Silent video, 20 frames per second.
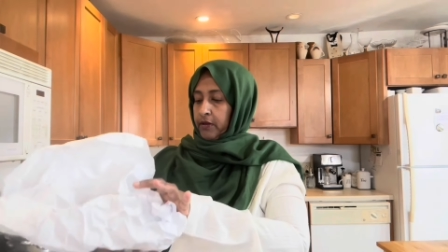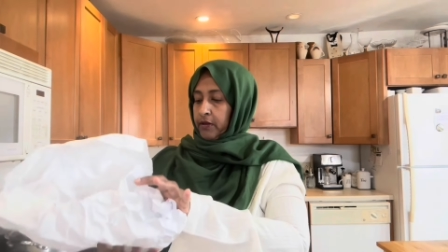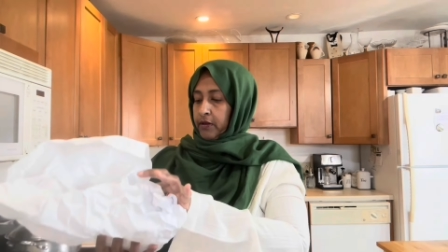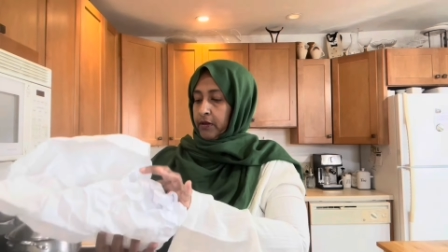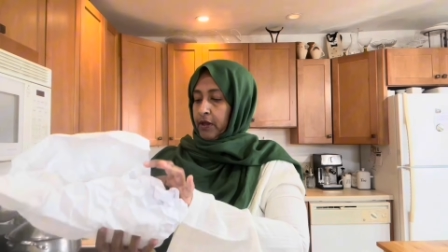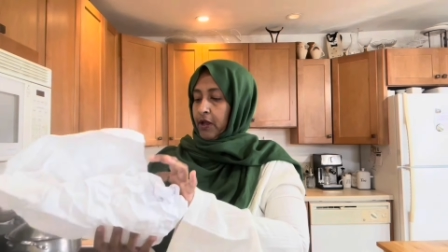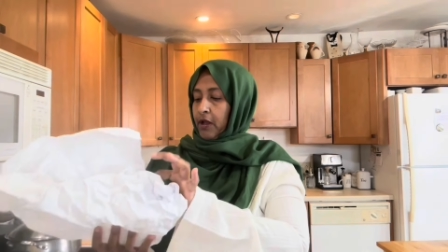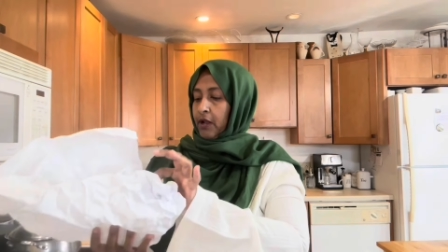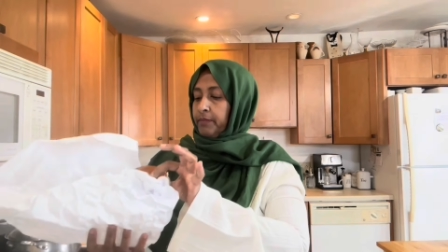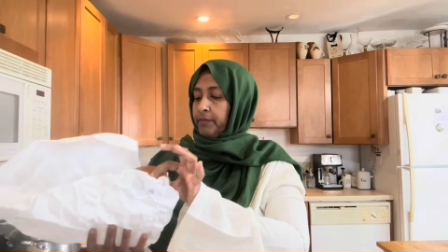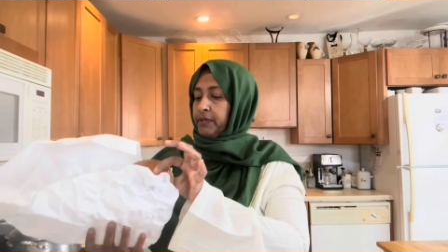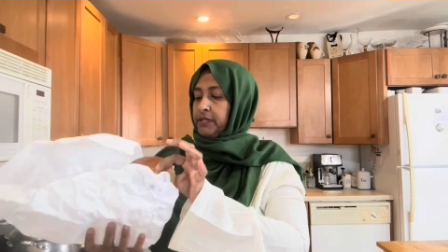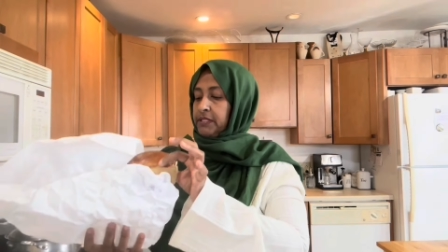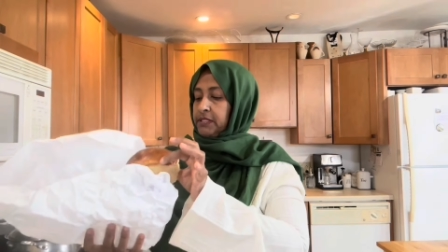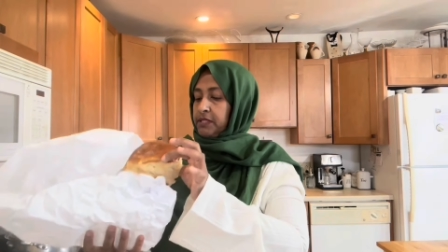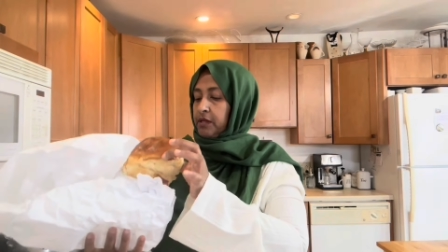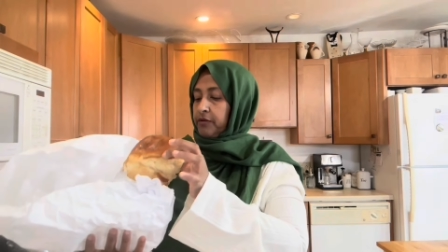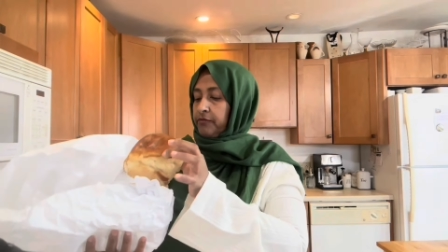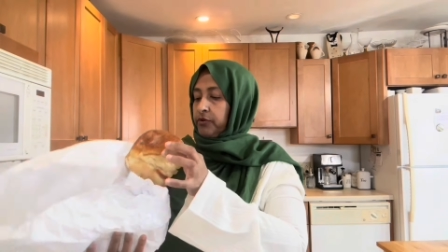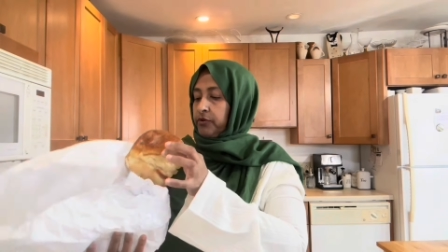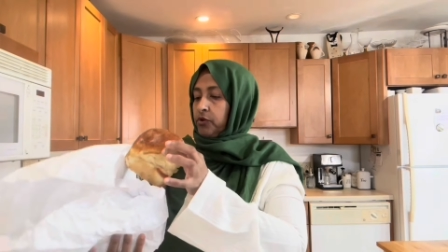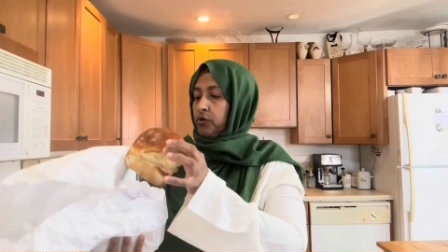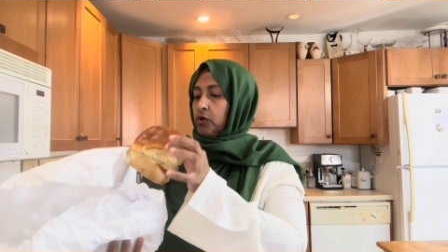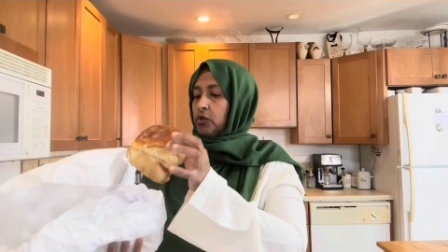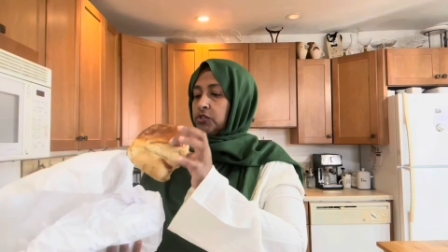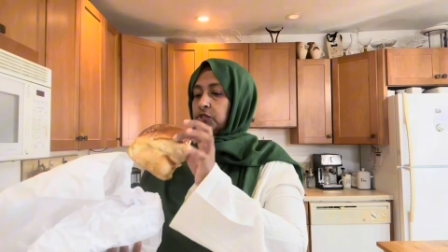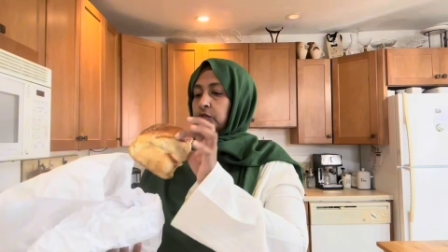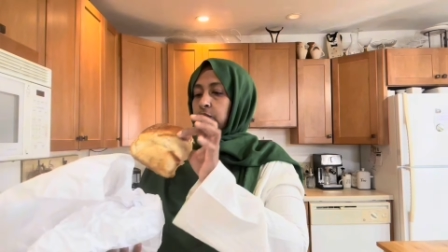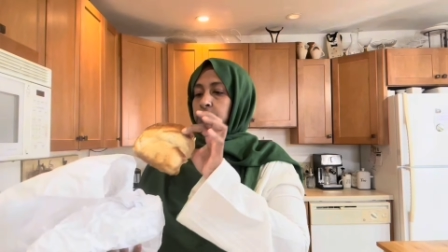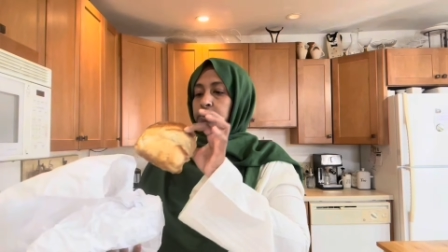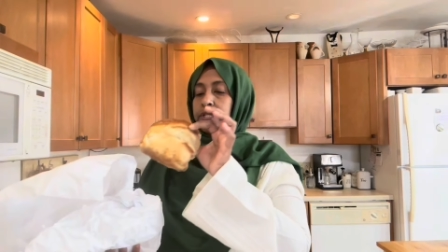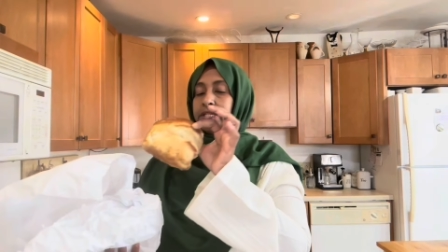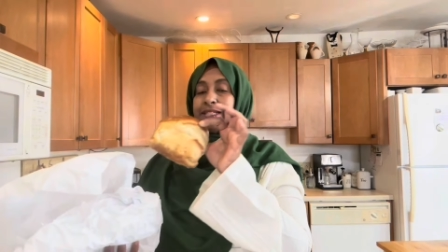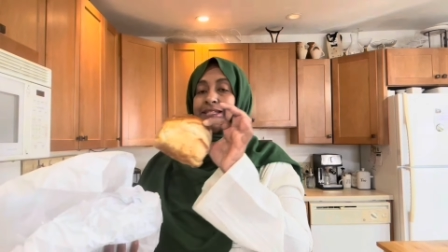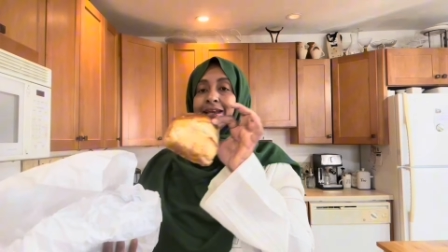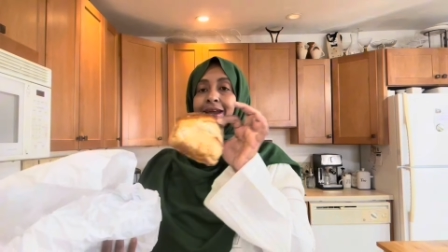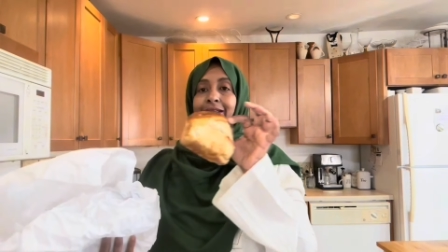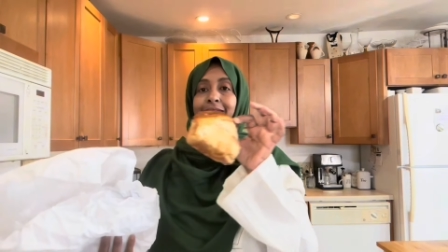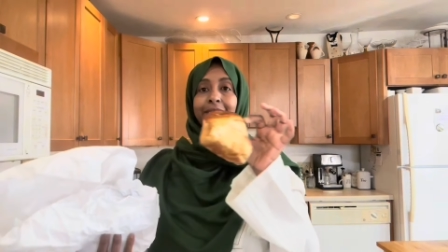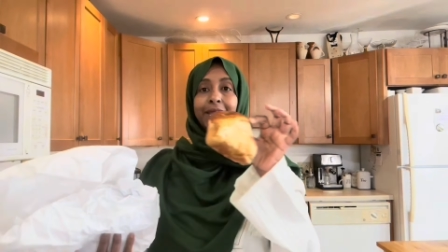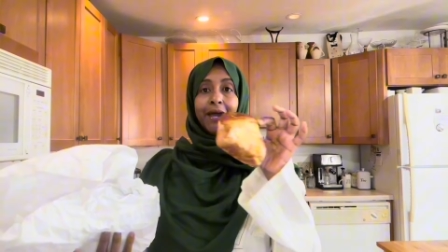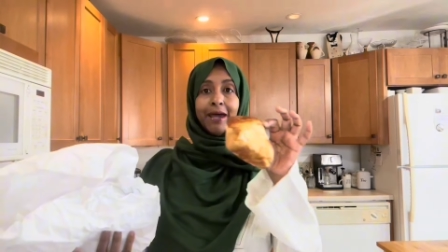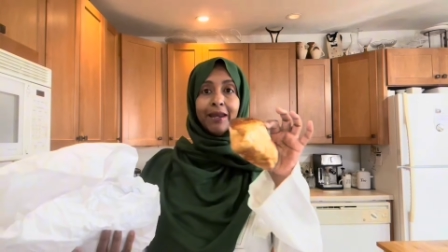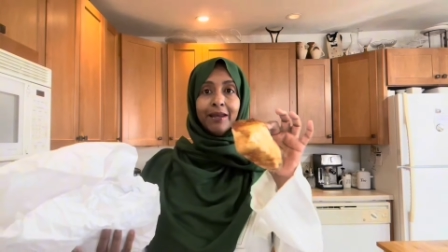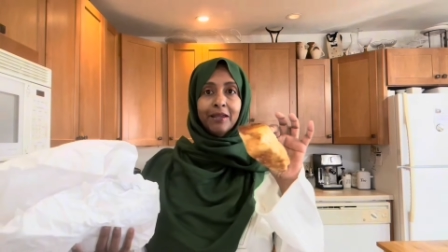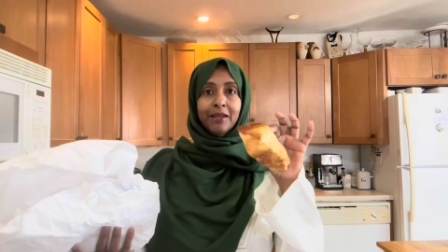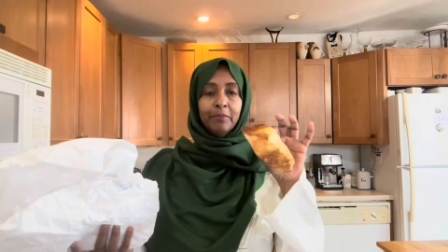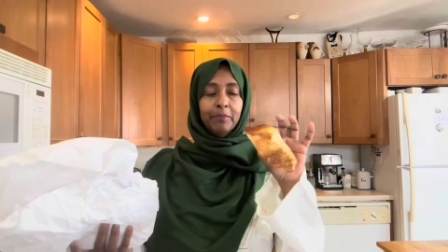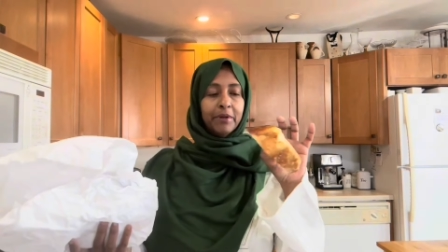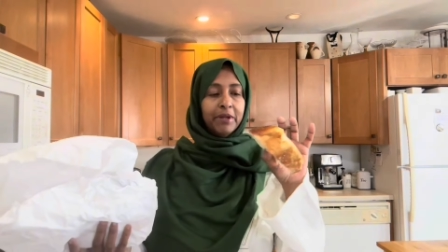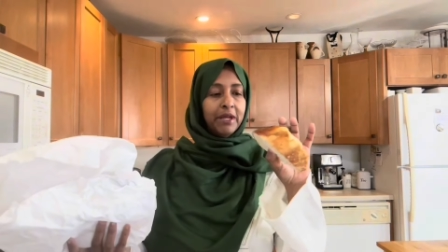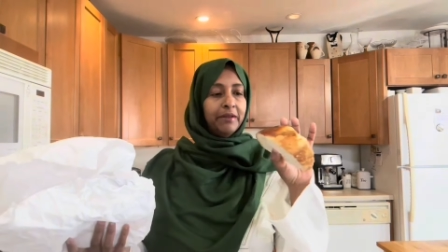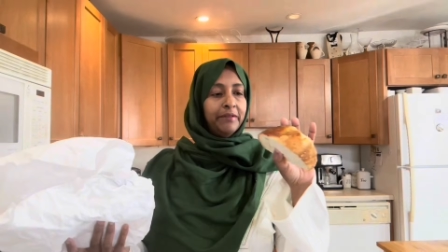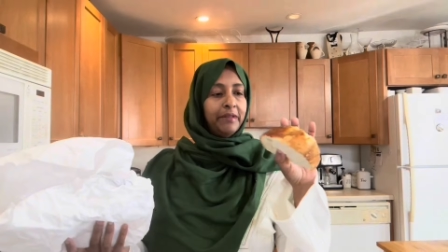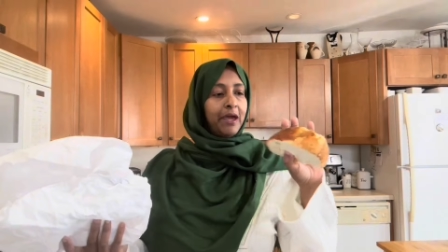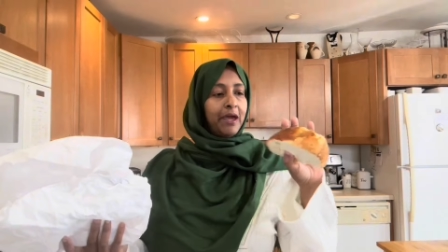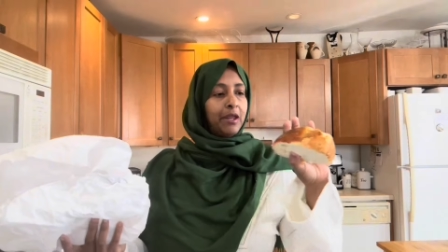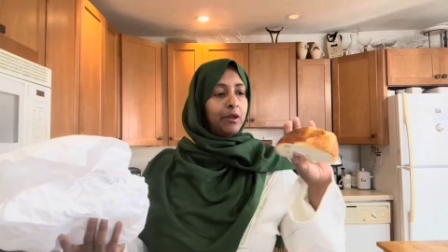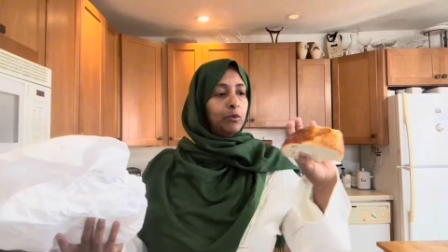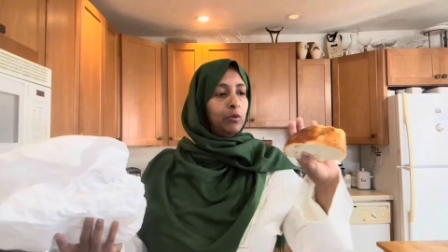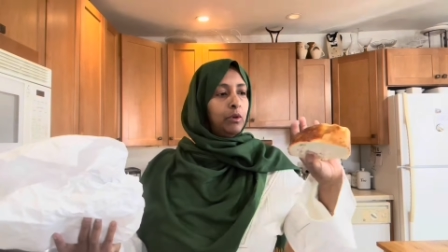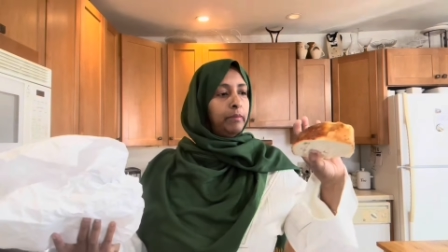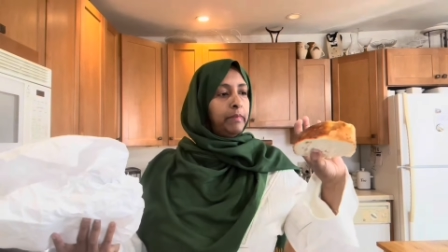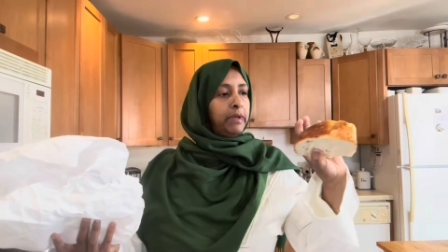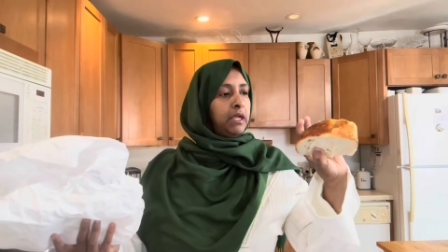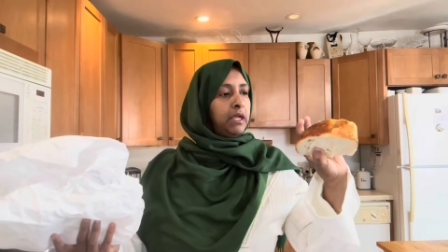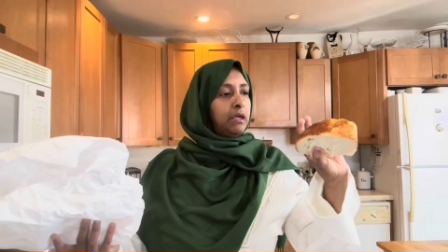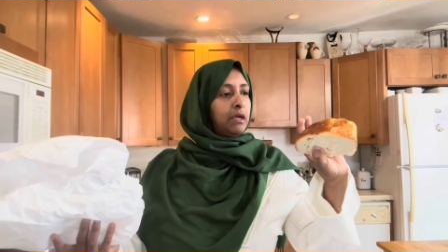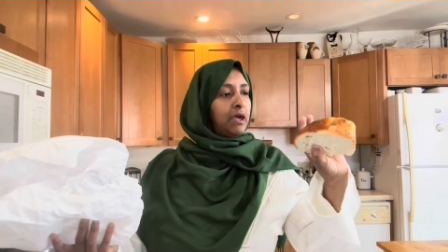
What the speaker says: I'll be serving also on the side garlic bread that I will make.